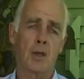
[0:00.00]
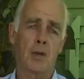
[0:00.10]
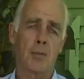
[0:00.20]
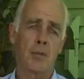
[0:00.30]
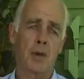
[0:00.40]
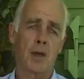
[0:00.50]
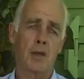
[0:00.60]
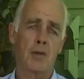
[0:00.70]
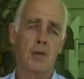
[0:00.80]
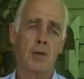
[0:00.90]

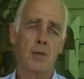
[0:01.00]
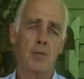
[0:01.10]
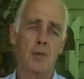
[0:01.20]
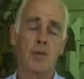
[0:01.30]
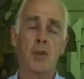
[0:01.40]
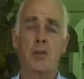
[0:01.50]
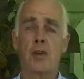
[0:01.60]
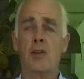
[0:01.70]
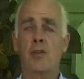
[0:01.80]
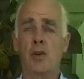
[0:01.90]
And
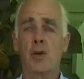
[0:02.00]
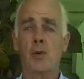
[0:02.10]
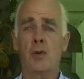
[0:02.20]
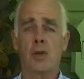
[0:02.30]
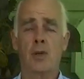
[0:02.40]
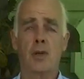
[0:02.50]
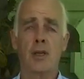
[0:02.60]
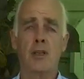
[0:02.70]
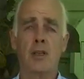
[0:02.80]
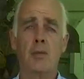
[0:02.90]
research has shown that
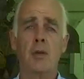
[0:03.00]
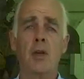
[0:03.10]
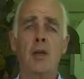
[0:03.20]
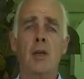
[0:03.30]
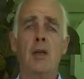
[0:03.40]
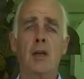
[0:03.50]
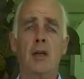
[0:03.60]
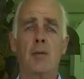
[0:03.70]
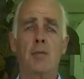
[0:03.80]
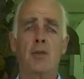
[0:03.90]

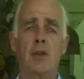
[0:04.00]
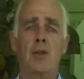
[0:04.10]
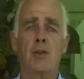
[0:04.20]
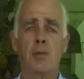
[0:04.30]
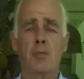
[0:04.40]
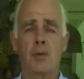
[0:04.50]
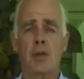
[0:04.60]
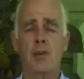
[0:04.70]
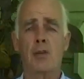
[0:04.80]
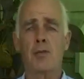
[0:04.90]

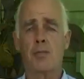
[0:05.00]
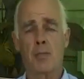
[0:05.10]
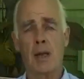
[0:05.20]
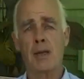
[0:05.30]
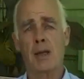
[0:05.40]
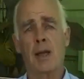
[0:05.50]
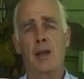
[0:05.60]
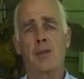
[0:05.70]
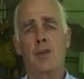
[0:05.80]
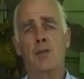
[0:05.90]
18% of bladder
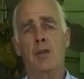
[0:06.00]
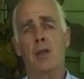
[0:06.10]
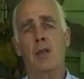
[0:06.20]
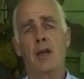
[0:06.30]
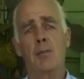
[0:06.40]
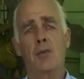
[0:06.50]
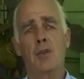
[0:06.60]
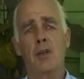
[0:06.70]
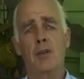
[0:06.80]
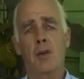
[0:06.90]
cancers and
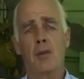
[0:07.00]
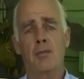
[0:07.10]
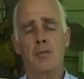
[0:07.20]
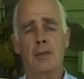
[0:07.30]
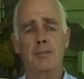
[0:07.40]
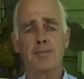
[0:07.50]
9% of